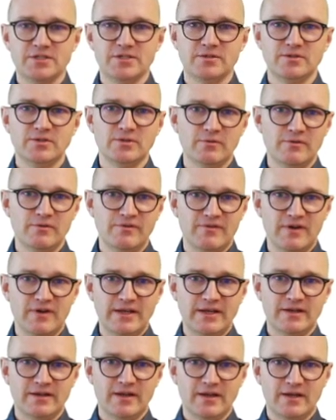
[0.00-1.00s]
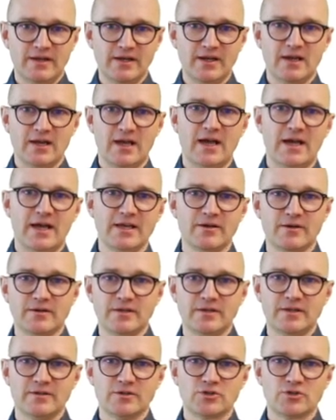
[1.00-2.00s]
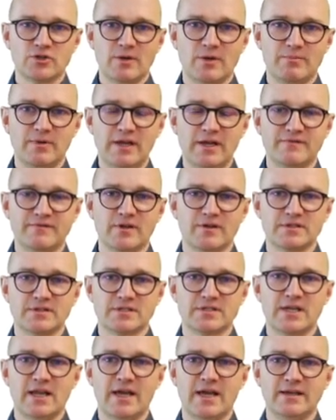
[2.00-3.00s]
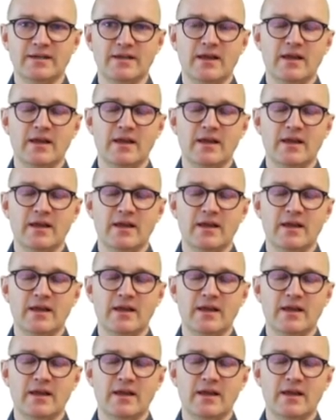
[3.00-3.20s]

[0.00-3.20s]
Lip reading: you will find a little icon in the top left of the slide